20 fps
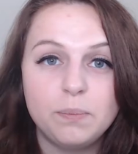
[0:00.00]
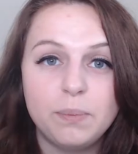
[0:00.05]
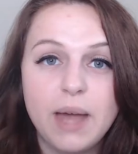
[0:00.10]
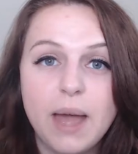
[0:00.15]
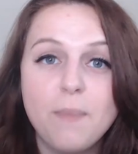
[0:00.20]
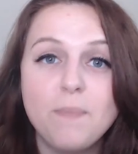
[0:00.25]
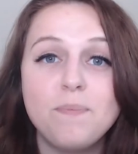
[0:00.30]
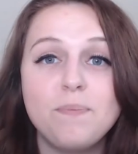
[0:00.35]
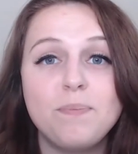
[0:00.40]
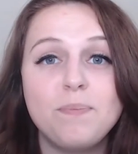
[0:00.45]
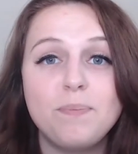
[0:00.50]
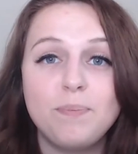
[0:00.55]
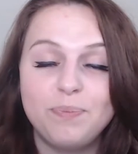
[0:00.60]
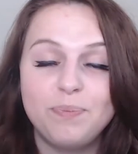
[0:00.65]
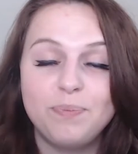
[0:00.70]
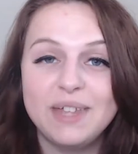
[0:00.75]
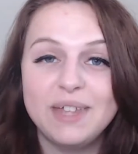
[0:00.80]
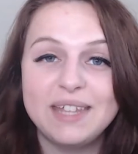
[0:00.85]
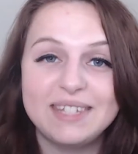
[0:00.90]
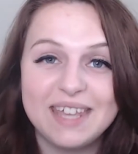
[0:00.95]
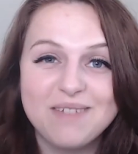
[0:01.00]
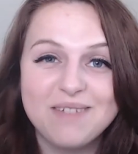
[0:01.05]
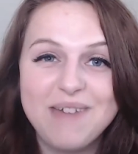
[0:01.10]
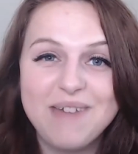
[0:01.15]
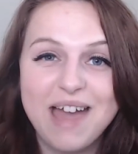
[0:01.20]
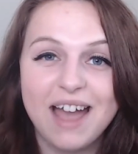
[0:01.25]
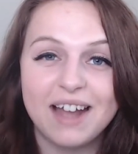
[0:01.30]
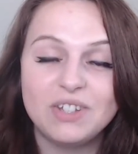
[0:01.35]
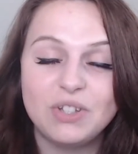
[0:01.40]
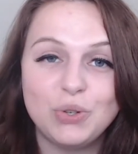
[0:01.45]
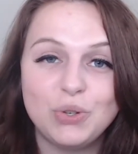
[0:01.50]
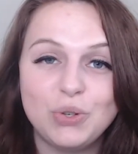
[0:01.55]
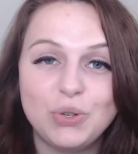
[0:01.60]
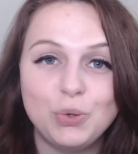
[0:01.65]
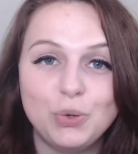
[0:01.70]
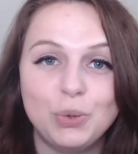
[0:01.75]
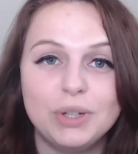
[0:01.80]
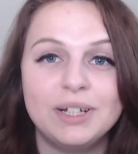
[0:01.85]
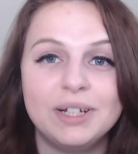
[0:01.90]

But let's get back to